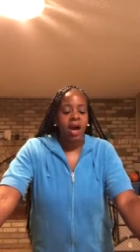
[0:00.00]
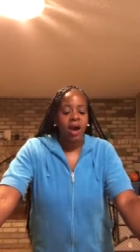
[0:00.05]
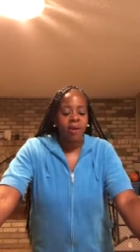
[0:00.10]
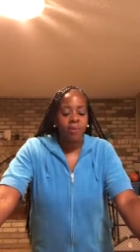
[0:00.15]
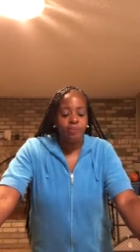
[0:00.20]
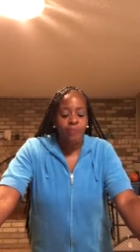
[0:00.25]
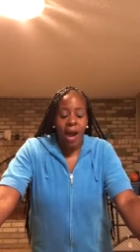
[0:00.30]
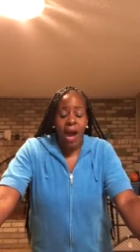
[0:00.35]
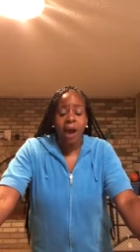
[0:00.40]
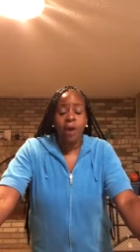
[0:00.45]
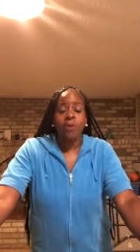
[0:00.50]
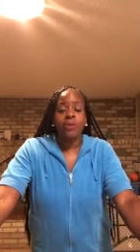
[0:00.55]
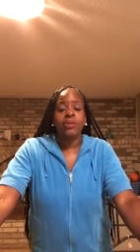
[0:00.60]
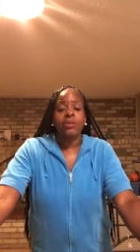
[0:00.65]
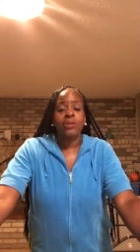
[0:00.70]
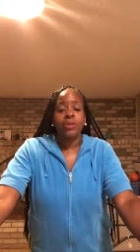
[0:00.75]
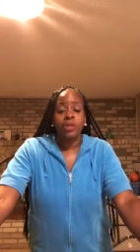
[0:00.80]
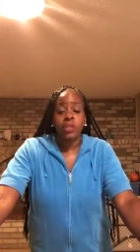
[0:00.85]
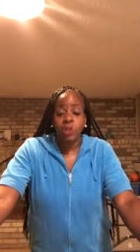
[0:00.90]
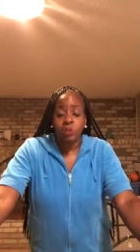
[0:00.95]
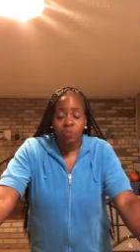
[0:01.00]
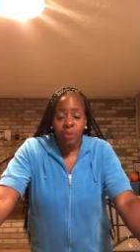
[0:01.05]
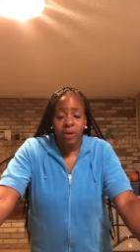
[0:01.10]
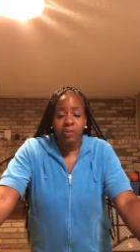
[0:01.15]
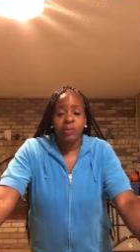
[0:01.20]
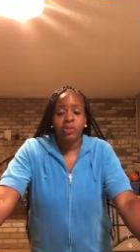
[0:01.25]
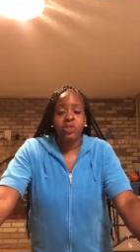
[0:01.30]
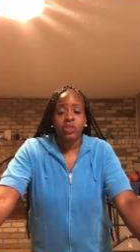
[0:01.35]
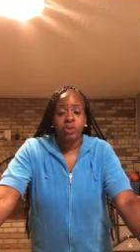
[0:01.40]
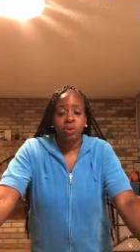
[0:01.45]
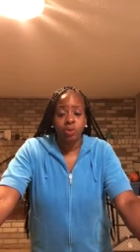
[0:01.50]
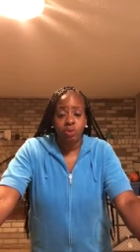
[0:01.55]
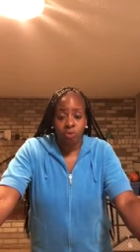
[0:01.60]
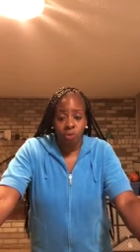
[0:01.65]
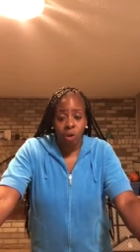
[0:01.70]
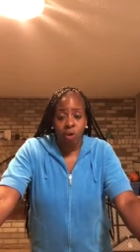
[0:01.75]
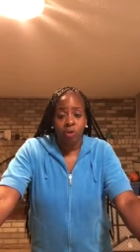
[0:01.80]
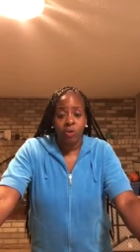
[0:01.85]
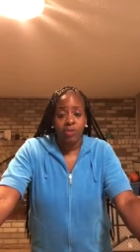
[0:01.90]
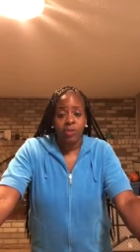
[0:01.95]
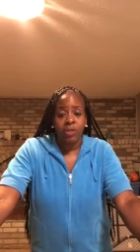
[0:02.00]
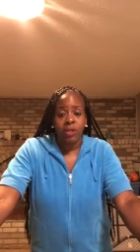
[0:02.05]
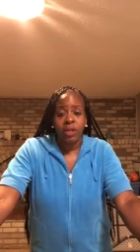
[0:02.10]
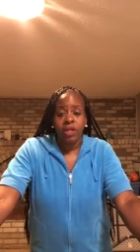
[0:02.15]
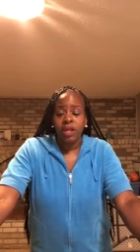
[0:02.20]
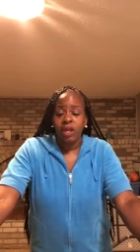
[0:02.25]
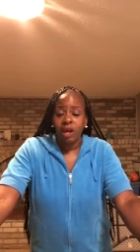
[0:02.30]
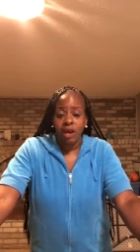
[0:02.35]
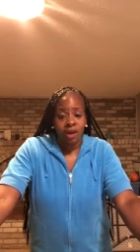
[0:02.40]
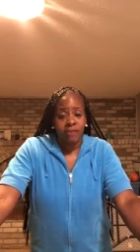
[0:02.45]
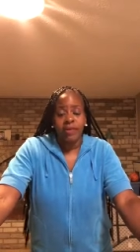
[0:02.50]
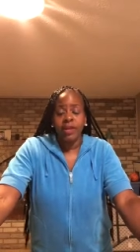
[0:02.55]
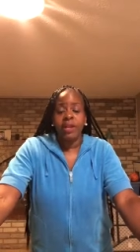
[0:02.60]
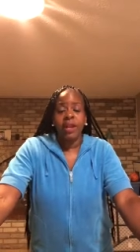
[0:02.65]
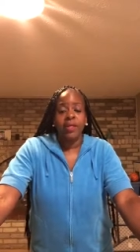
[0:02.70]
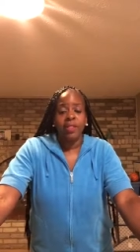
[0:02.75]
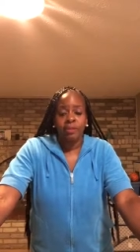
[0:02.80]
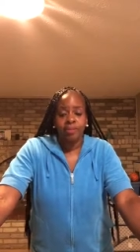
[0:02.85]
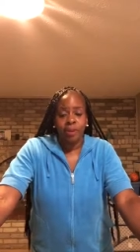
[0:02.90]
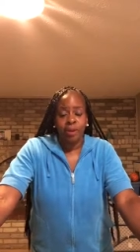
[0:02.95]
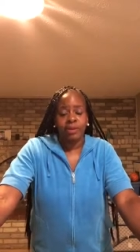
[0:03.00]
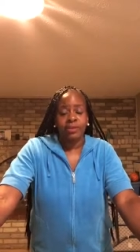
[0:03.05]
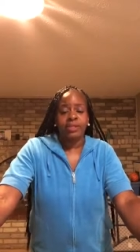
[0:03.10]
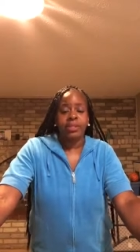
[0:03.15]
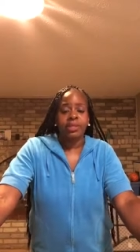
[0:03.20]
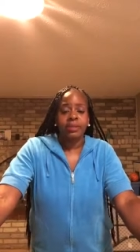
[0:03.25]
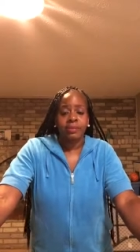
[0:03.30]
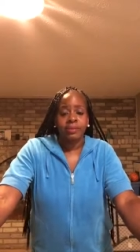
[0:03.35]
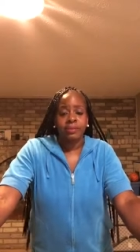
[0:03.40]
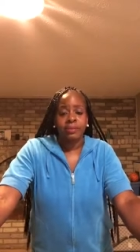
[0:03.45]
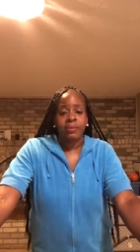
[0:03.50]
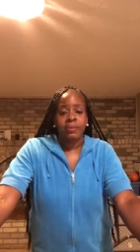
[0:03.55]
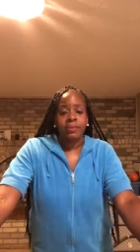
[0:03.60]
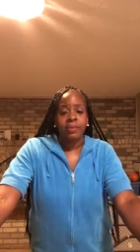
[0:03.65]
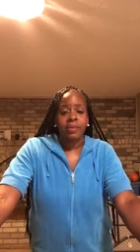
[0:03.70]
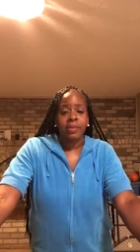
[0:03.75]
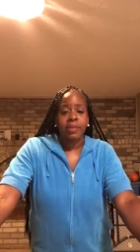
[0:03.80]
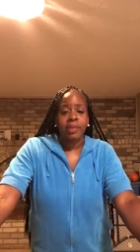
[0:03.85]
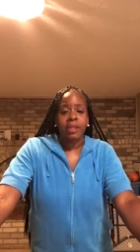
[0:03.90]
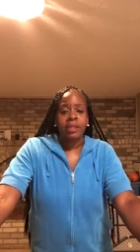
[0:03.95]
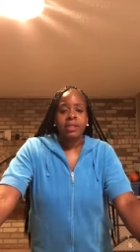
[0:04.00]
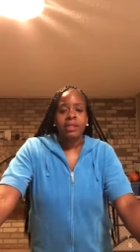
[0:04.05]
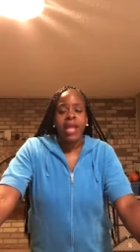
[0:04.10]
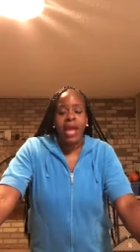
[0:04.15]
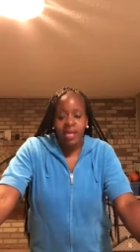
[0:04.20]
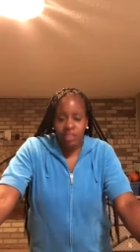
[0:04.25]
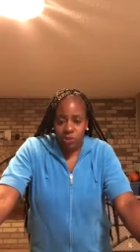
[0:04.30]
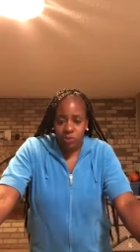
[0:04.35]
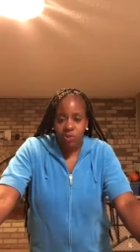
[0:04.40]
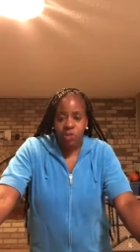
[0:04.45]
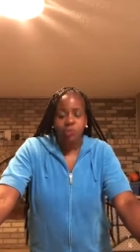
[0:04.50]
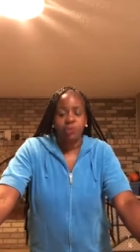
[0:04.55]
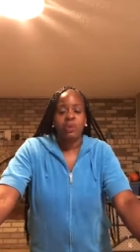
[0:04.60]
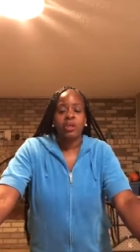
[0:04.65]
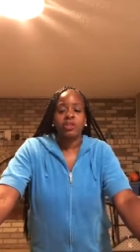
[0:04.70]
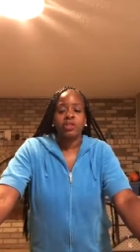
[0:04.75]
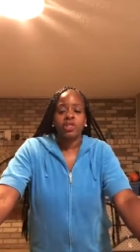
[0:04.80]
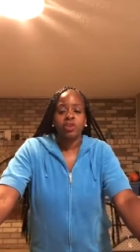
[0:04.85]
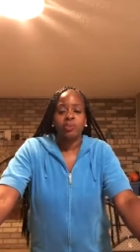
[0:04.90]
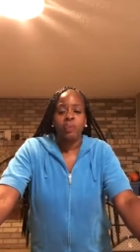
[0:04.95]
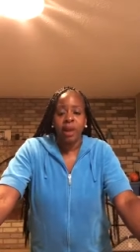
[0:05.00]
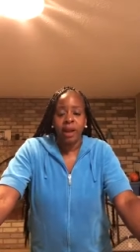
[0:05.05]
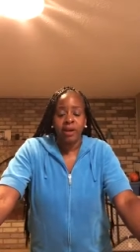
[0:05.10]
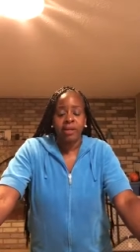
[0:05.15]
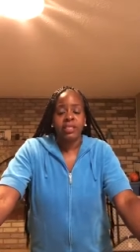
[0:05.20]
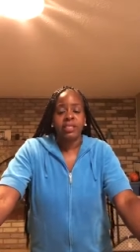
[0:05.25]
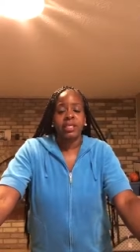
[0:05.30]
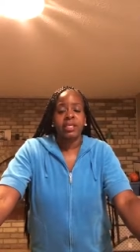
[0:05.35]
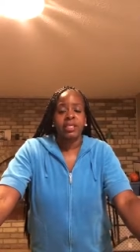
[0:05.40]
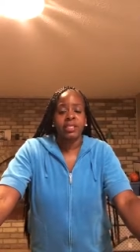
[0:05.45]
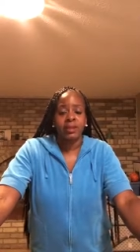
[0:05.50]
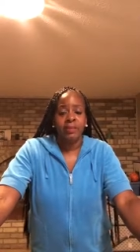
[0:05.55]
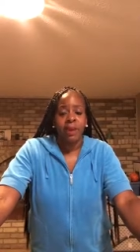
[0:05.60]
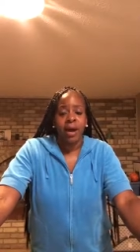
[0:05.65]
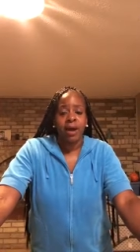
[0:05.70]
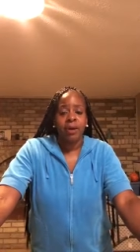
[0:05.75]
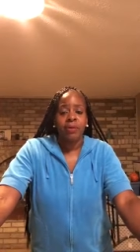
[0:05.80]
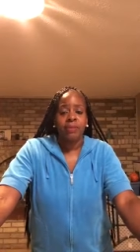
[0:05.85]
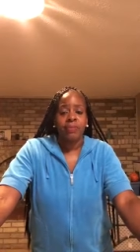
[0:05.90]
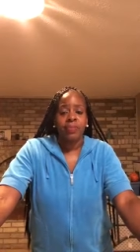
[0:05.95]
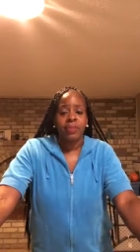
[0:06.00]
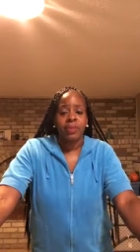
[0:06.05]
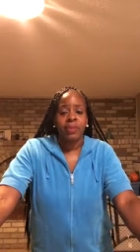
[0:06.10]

about the spiritual growth of another person. That's what spiritual parenting is about.